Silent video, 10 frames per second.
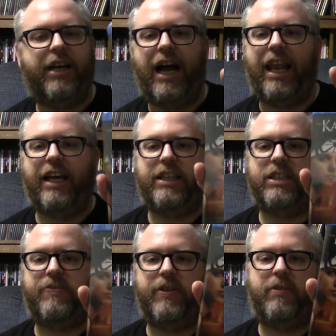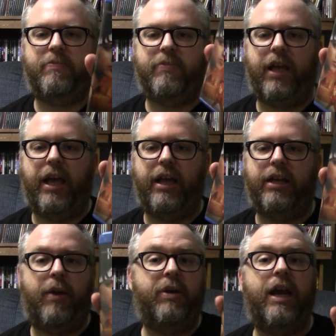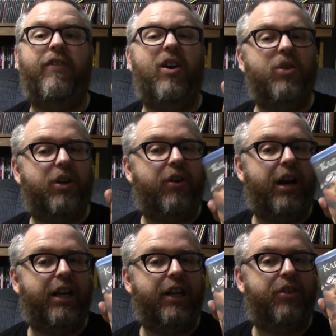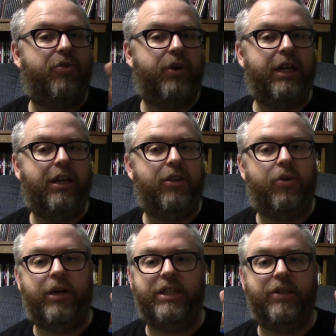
I like this film, and I would never own The Karate Kid three, though I